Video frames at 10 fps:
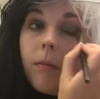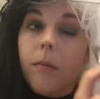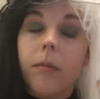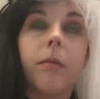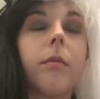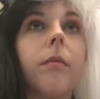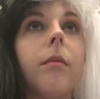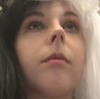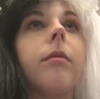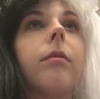
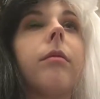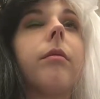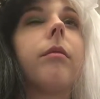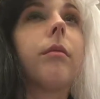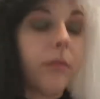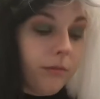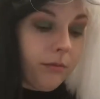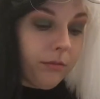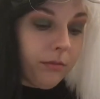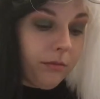
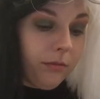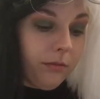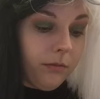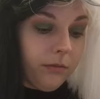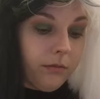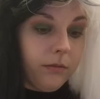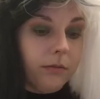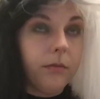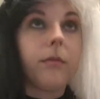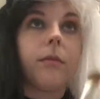
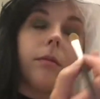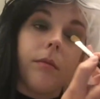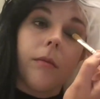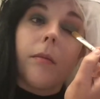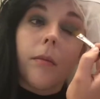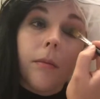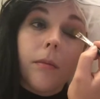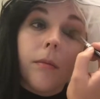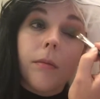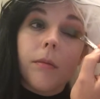
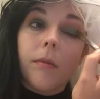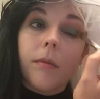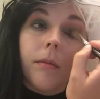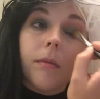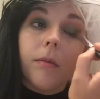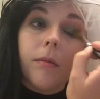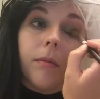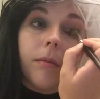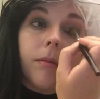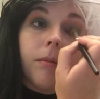
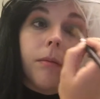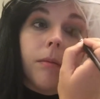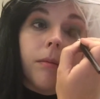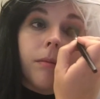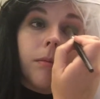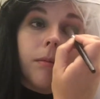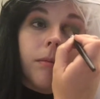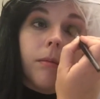Nobody speaks.